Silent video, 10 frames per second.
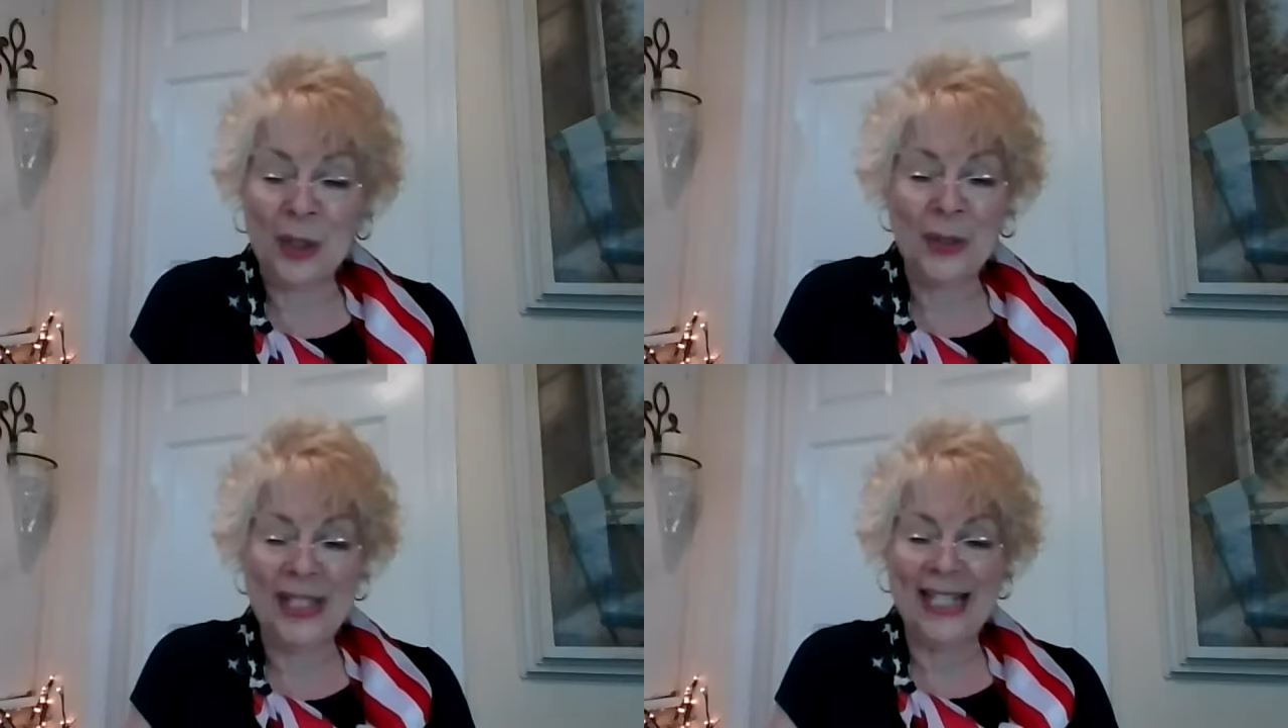
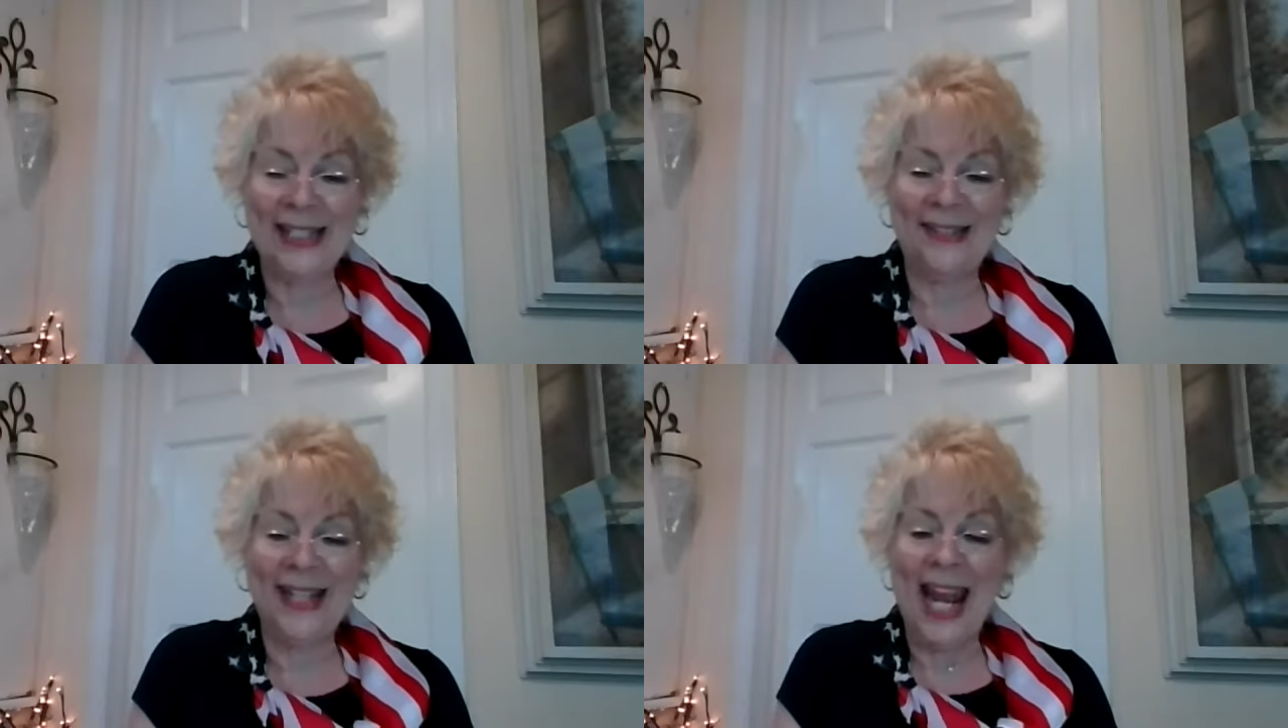heard
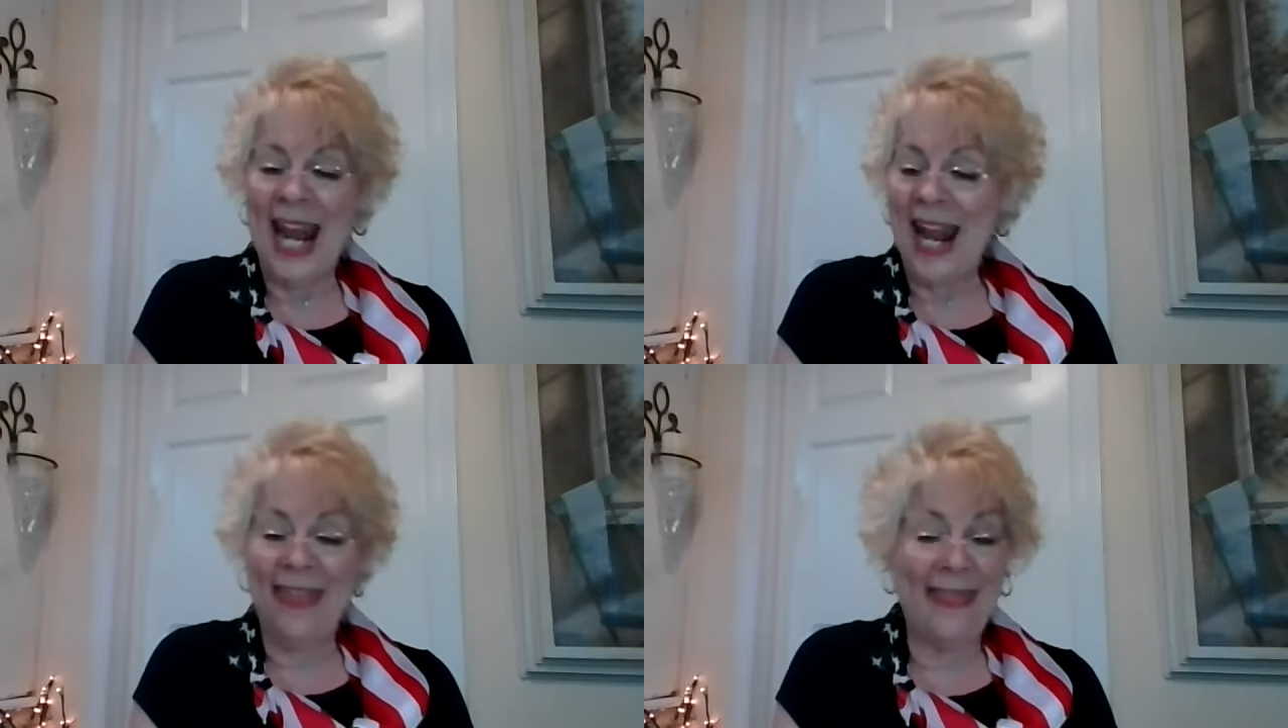this,
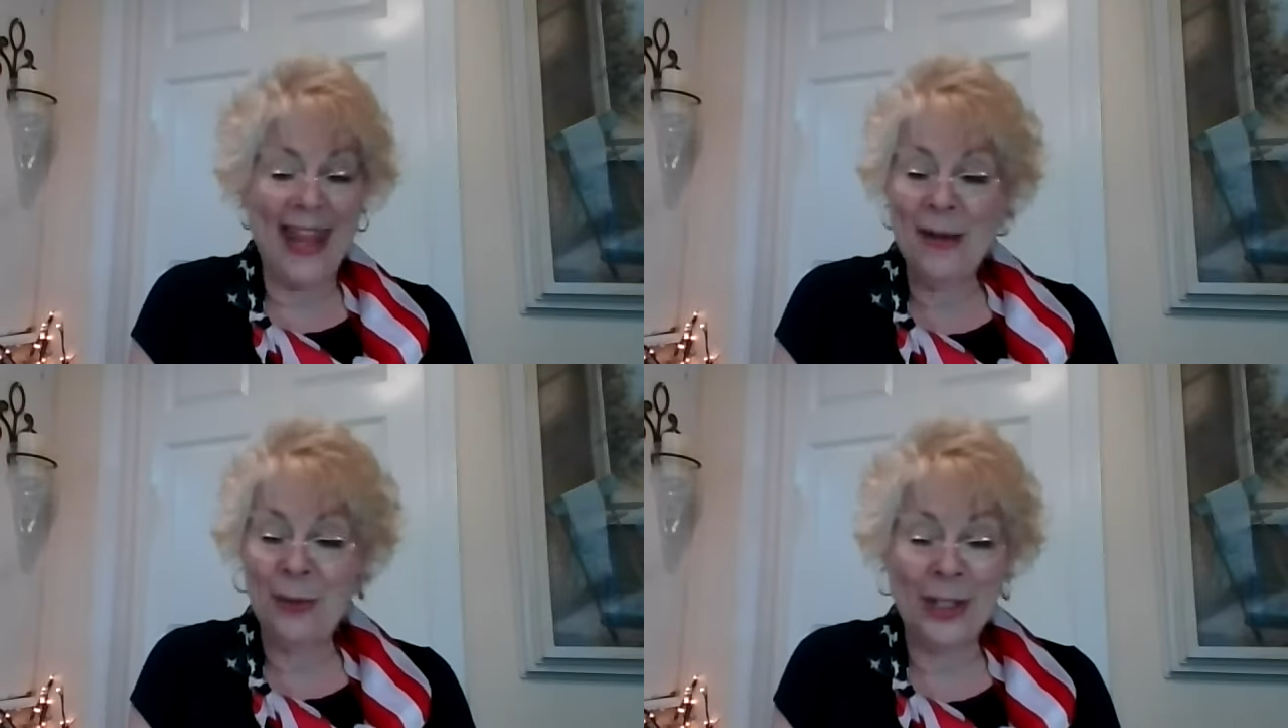and
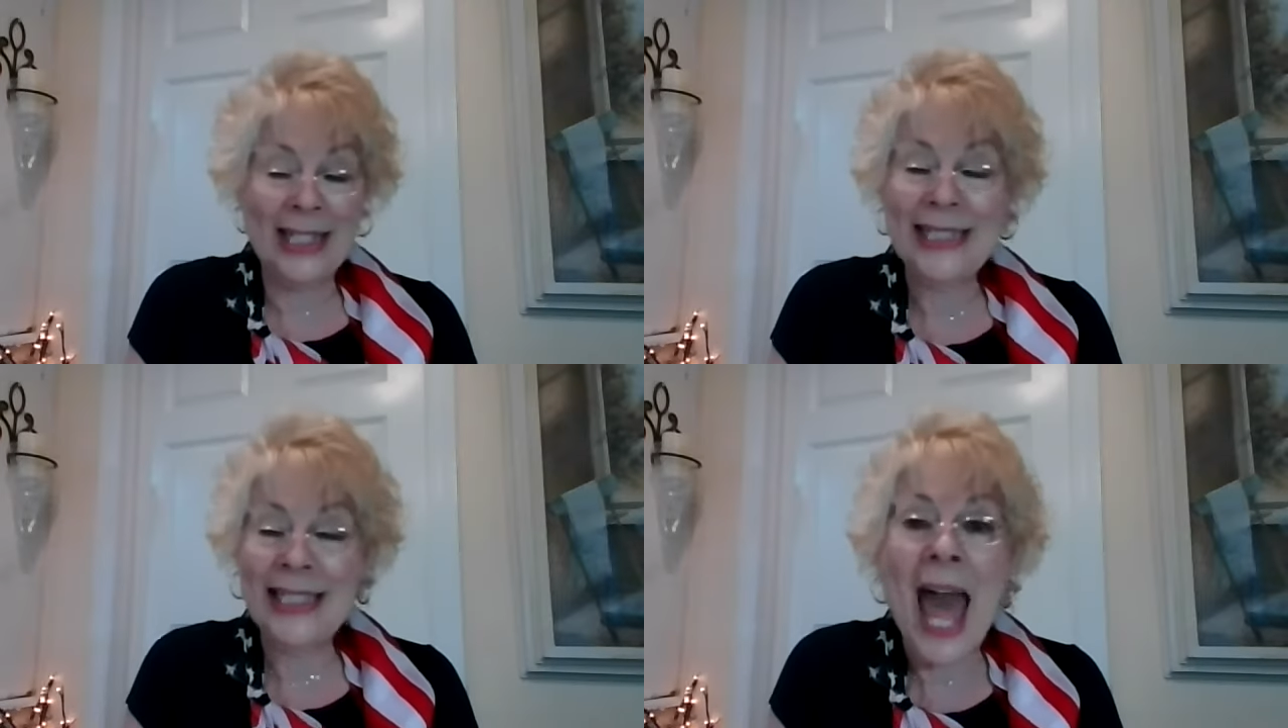they were
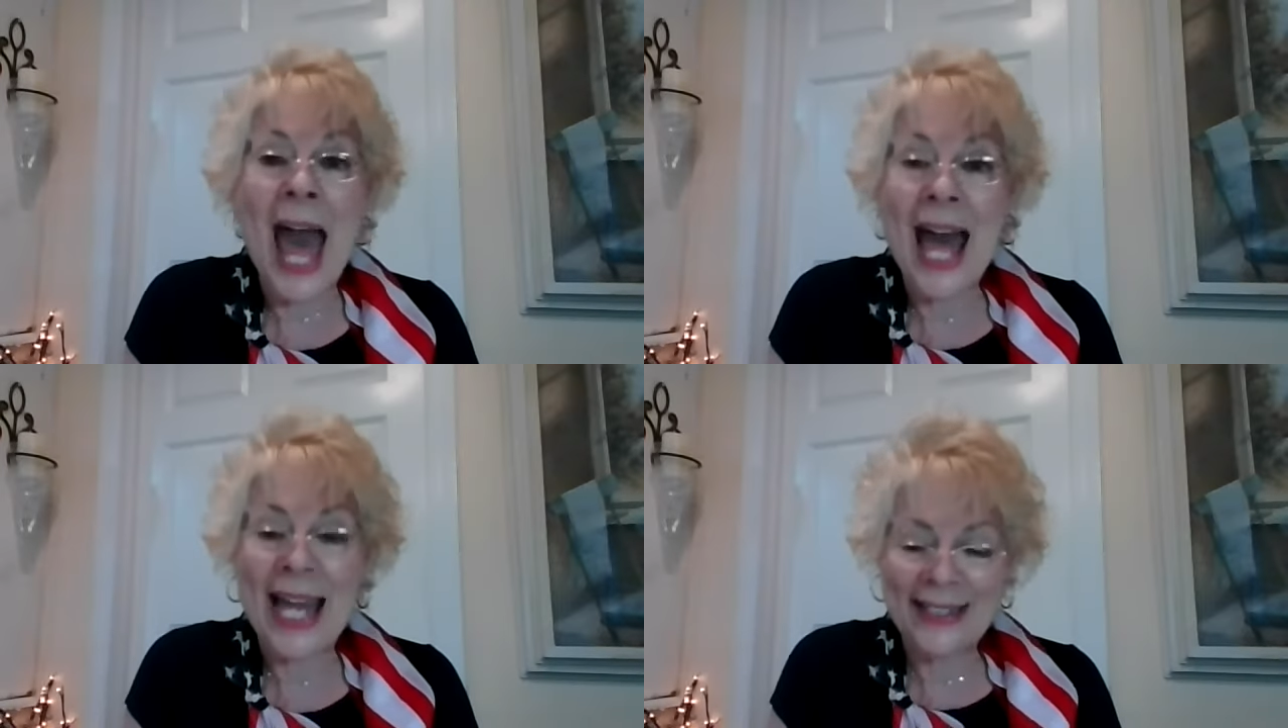
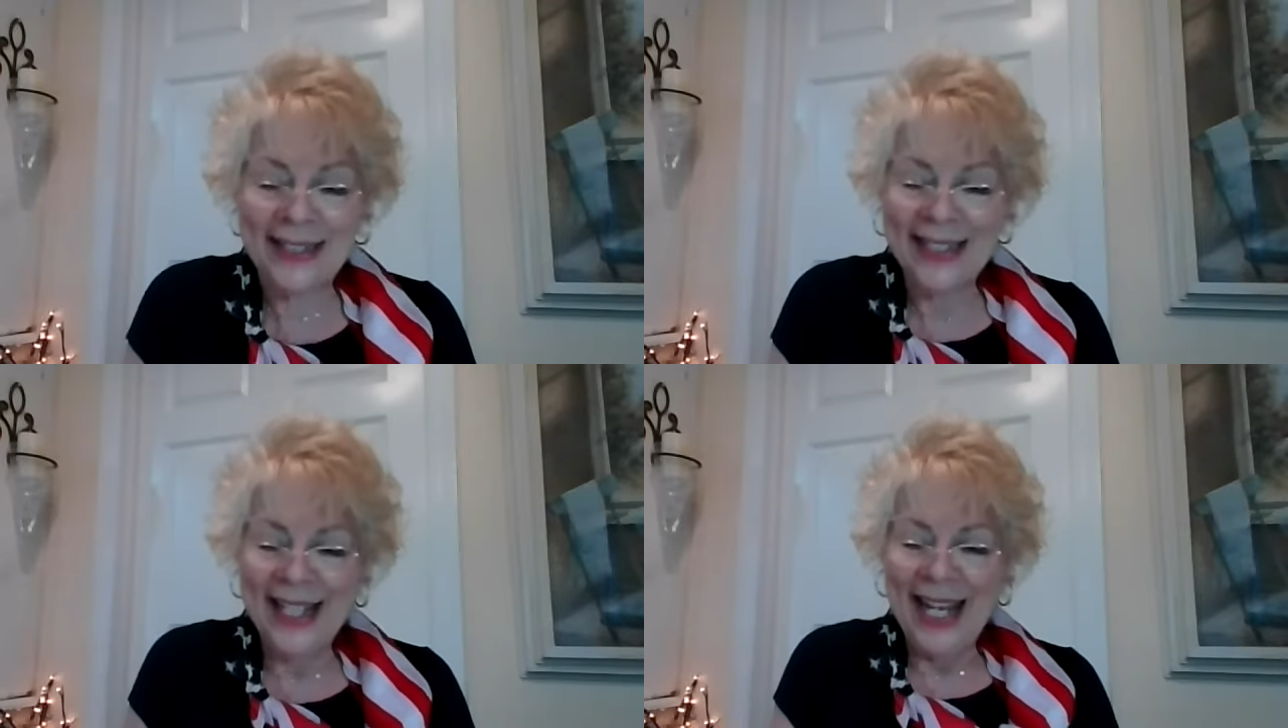glad